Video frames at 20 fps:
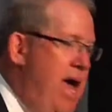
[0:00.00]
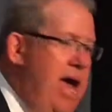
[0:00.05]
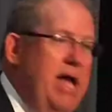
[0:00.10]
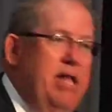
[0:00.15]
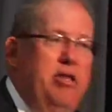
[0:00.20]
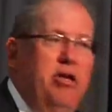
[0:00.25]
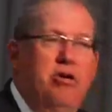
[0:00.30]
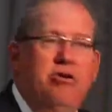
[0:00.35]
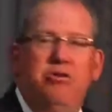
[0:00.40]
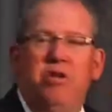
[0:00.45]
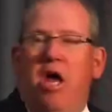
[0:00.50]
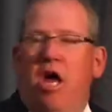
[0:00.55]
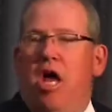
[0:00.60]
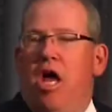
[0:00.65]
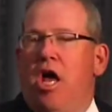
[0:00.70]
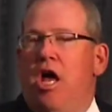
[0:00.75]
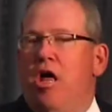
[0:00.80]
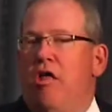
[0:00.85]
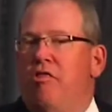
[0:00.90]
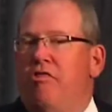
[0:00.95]
And there's
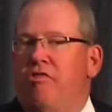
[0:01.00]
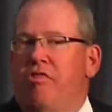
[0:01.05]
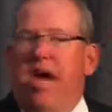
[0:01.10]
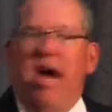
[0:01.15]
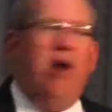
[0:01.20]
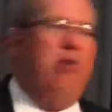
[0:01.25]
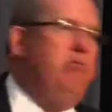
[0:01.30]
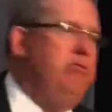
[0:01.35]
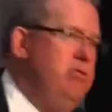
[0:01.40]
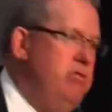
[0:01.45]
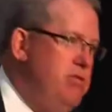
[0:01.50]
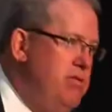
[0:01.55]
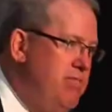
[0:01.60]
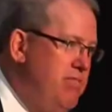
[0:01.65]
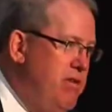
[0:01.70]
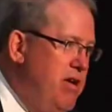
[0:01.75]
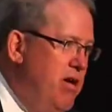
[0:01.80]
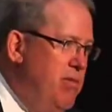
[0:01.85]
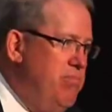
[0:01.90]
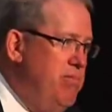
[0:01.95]
thousands
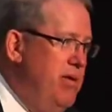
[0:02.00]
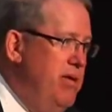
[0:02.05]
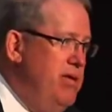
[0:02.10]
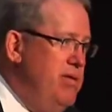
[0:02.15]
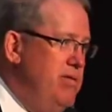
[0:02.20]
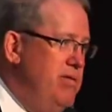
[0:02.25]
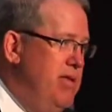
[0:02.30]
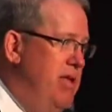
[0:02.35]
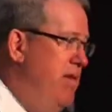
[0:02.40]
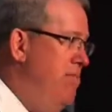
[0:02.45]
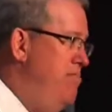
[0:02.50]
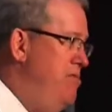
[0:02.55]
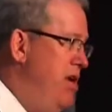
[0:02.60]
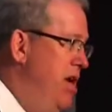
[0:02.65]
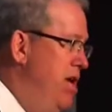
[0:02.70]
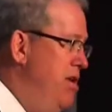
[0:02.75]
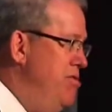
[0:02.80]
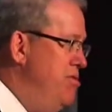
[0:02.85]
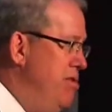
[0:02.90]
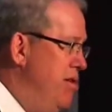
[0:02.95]
of companies that have
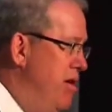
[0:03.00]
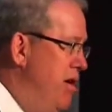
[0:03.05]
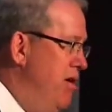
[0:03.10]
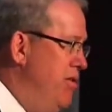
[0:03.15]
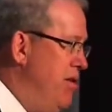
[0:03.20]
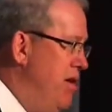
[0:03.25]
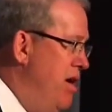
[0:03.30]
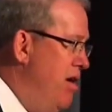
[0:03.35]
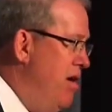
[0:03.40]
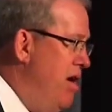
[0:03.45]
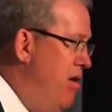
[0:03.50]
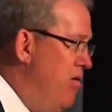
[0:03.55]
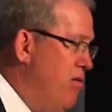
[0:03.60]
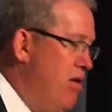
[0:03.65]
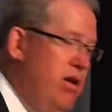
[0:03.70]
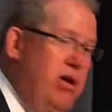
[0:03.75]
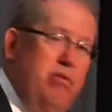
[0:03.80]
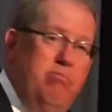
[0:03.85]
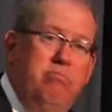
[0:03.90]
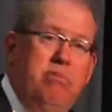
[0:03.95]
changed their healthcare
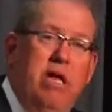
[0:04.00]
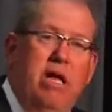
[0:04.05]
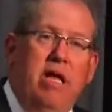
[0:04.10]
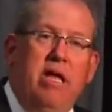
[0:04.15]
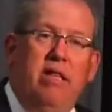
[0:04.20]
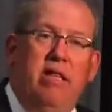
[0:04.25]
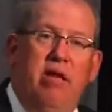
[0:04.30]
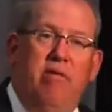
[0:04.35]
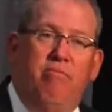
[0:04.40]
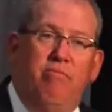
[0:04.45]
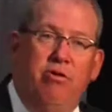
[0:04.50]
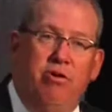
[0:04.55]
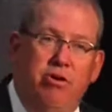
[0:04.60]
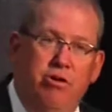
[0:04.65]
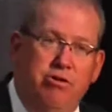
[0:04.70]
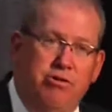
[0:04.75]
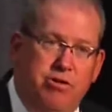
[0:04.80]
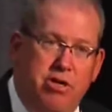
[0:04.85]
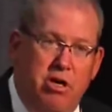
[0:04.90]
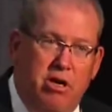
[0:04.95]
outcome. They've
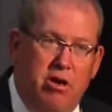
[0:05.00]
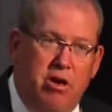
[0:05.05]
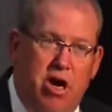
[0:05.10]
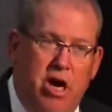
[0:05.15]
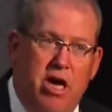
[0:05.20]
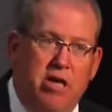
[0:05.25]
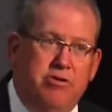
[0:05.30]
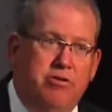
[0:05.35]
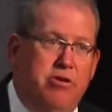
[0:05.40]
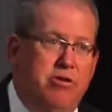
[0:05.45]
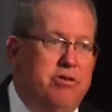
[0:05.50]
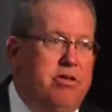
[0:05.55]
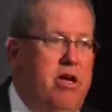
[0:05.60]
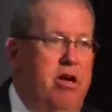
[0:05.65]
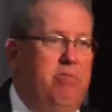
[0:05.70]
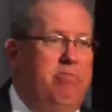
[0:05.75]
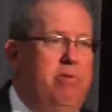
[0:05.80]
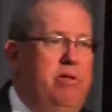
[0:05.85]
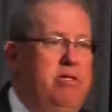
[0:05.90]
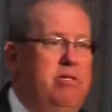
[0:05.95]
reduced their costs. There's
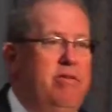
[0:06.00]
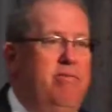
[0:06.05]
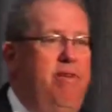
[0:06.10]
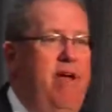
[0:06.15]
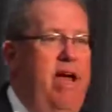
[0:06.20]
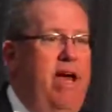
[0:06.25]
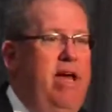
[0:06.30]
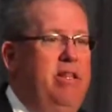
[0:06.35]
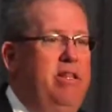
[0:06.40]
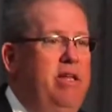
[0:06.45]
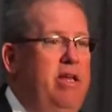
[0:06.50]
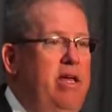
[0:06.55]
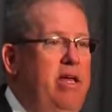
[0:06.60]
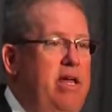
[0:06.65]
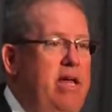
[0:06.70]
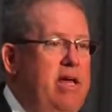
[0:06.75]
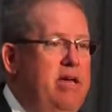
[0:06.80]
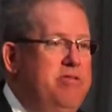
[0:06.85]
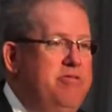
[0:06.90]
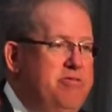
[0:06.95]
companies that have had the
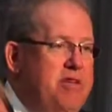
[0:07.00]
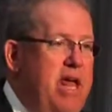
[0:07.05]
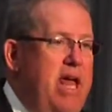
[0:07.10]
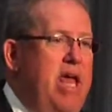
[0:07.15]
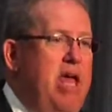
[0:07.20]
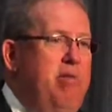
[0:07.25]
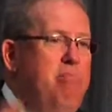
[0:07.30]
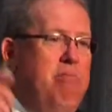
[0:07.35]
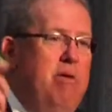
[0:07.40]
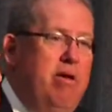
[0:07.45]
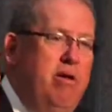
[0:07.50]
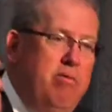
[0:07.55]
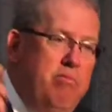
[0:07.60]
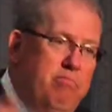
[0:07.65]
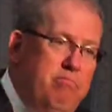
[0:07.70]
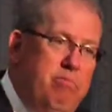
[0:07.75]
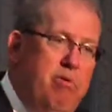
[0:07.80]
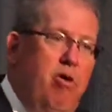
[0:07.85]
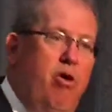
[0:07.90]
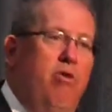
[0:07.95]
same
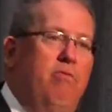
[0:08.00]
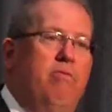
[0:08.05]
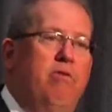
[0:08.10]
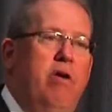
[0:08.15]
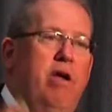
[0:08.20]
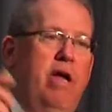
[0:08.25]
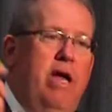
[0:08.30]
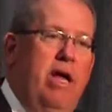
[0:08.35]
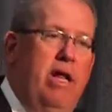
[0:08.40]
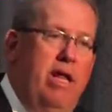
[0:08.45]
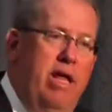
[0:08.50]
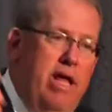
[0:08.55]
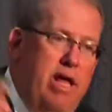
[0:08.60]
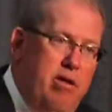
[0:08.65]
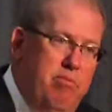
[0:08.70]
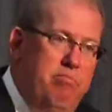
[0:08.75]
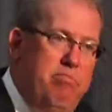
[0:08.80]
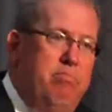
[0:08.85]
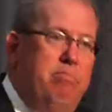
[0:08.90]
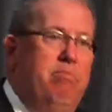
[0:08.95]
overhead
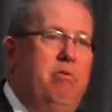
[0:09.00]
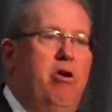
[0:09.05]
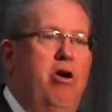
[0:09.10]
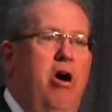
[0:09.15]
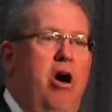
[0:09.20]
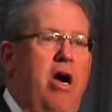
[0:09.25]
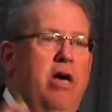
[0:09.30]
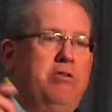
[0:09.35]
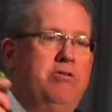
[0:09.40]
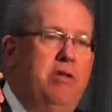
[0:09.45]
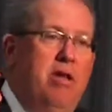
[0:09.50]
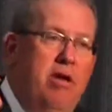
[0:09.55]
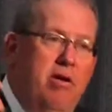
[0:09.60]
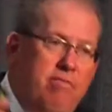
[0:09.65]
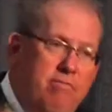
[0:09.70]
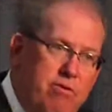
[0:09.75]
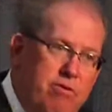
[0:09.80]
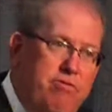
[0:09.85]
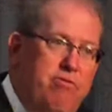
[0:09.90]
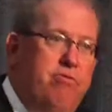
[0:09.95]
and cost
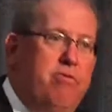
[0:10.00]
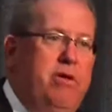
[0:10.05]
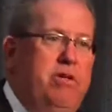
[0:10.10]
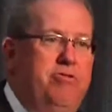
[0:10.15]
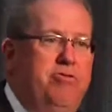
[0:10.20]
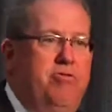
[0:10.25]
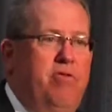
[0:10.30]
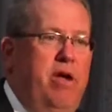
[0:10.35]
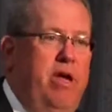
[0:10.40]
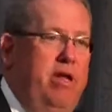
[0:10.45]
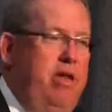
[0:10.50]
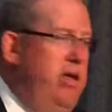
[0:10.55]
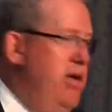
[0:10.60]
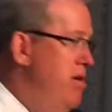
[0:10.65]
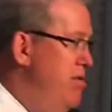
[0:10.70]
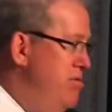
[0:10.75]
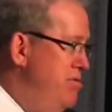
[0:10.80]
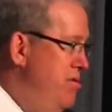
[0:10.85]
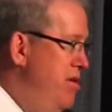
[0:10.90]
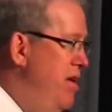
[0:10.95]
for 3 straight
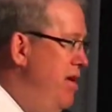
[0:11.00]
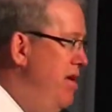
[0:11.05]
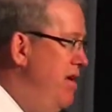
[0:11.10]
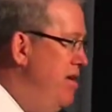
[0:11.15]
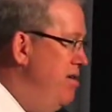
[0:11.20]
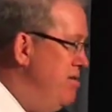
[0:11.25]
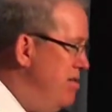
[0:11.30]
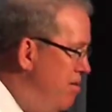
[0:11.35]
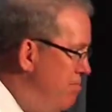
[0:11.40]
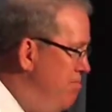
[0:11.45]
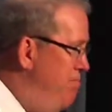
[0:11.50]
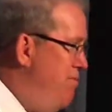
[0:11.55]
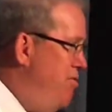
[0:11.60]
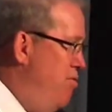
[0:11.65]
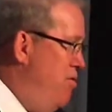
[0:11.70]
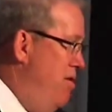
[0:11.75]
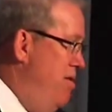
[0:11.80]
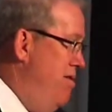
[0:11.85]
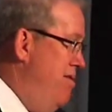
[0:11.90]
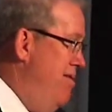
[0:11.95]
years, some
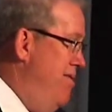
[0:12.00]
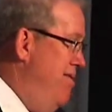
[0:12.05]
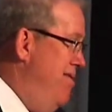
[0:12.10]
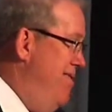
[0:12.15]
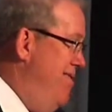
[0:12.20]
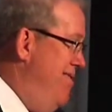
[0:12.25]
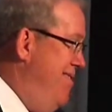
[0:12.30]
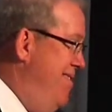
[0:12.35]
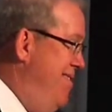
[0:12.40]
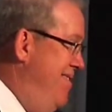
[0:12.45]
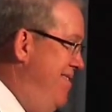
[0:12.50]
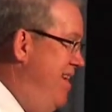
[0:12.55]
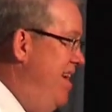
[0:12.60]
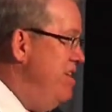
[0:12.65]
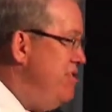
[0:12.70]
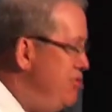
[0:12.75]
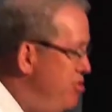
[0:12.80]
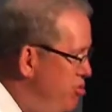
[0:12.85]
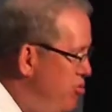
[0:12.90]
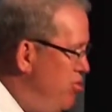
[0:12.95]
4.
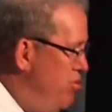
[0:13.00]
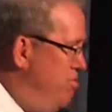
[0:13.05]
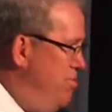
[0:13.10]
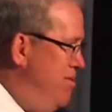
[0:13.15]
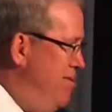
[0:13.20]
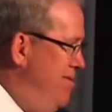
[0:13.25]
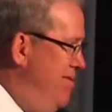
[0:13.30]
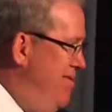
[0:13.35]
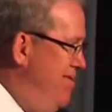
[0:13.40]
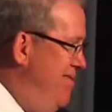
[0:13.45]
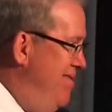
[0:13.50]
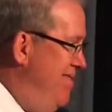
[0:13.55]
It's doable.